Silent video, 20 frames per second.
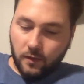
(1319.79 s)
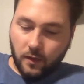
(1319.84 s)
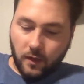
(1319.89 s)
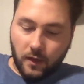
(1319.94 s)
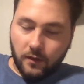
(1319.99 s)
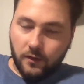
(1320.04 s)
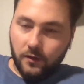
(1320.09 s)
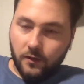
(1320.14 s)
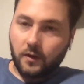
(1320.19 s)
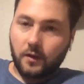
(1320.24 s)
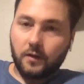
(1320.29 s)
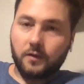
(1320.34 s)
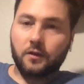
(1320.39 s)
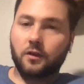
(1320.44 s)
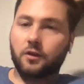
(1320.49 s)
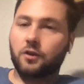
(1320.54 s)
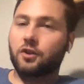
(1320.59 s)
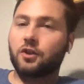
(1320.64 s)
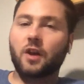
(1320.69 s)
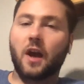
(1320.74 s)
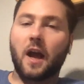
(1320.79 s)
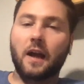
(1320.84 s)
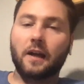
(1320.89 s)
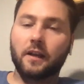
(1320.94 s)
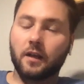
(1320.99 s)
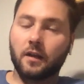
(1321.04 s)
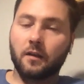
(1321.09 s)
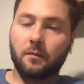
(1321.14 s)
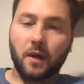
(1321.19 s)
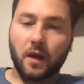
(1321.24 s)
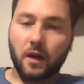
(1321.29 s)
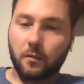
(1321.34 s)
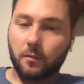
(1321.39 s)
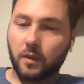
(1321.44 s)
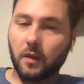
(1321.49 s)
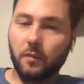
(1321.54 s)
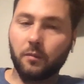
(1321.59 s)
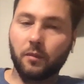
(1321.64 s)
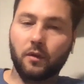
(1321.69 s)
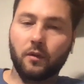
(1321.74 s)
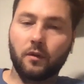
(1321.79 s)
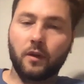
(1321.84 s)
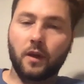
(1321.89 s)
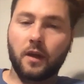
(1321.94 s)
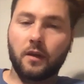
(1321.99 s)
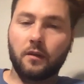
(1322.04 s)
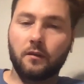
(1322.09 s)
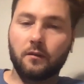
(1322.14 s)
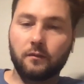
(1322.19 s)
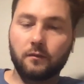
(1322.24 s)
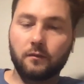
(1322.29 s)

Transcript: it's a shocking amount of people that